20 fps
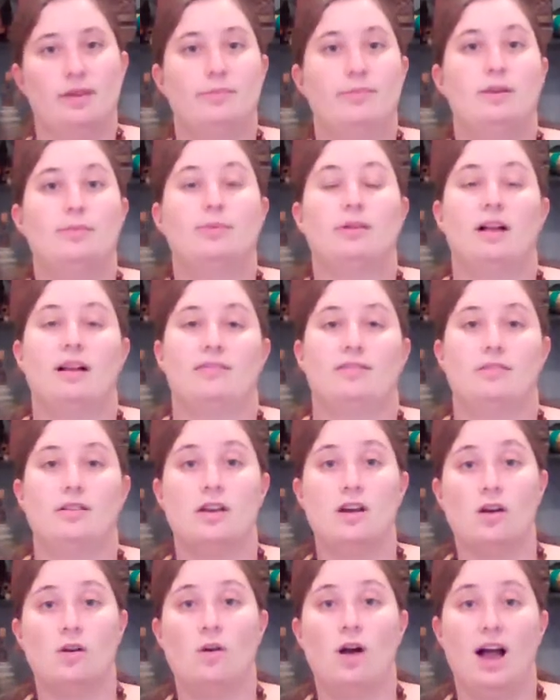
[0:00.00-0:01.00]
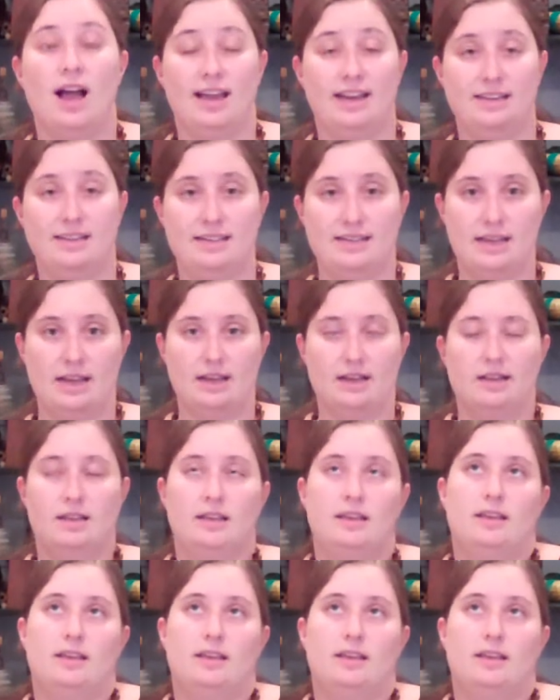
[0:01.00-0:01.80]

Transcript: And people have no idea.